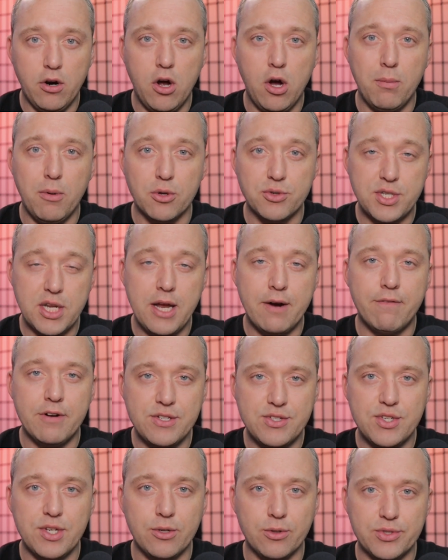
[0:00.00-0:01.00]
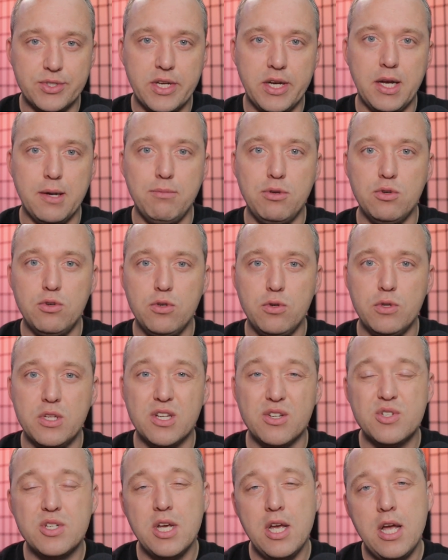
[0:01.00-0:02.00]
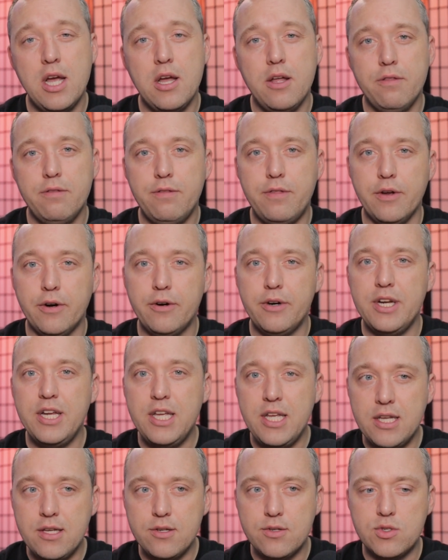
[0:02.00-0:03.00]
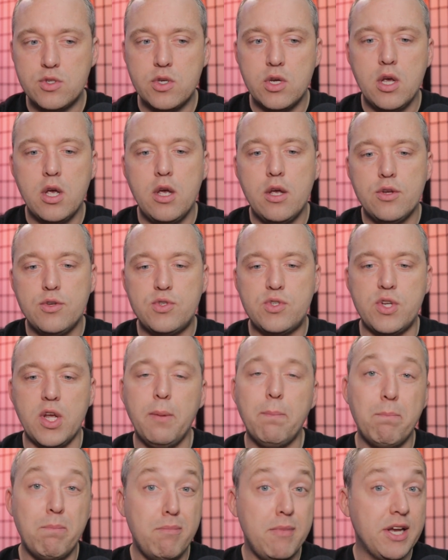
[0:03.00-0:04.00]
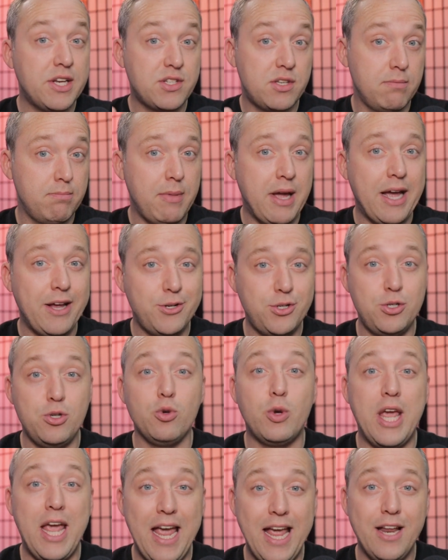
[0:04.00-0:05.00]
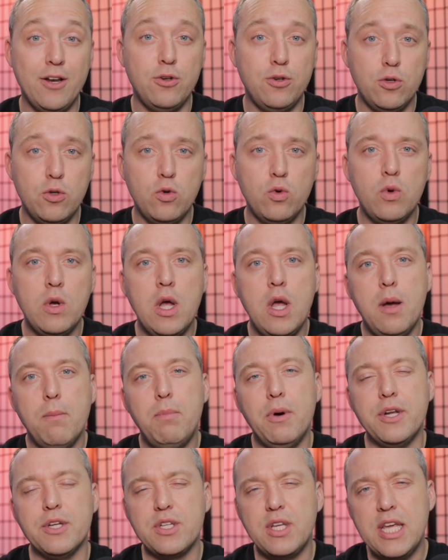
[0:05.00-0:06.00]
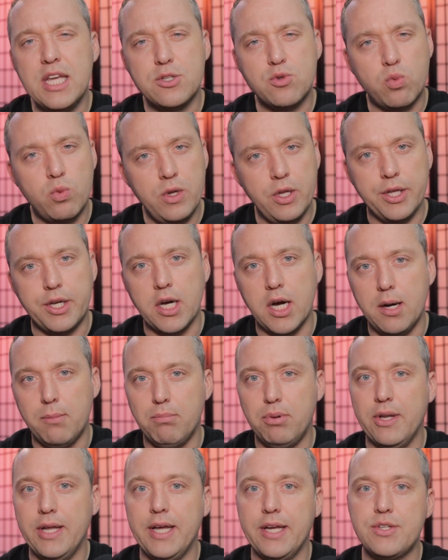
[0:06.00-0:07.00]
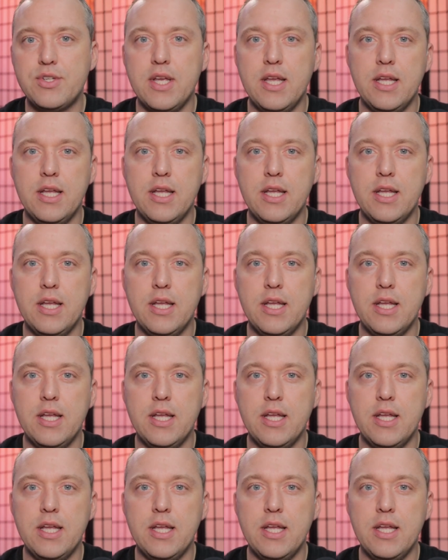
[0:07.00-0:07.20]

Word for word: Almost every single time you do this, there is some mix and mash you can do, but it gets really complex.